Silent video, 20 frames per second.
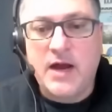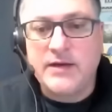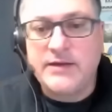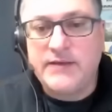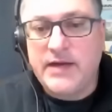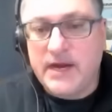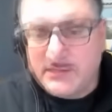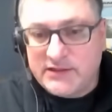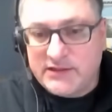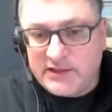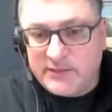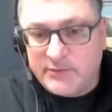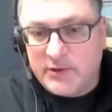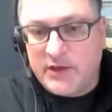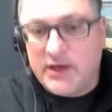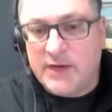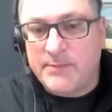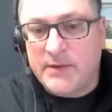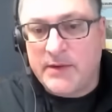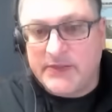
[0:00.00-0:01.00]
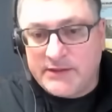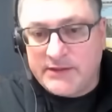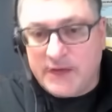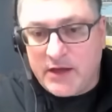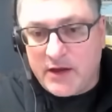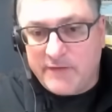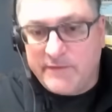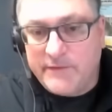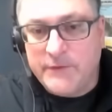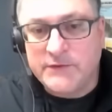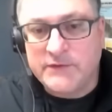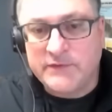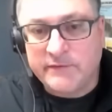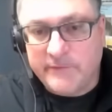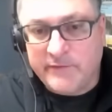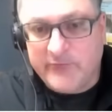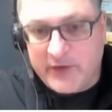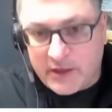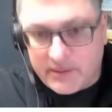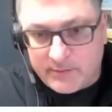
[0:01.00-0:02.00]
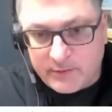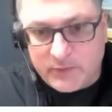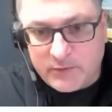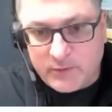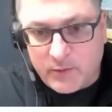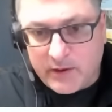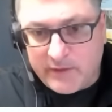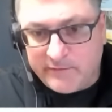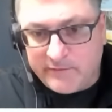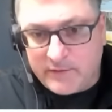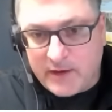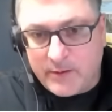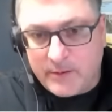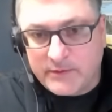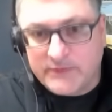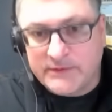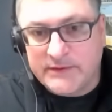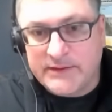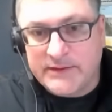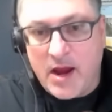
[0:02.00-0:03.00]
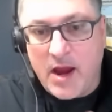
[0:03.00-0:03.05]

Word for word: contacts someone like myself who's available 24 hours a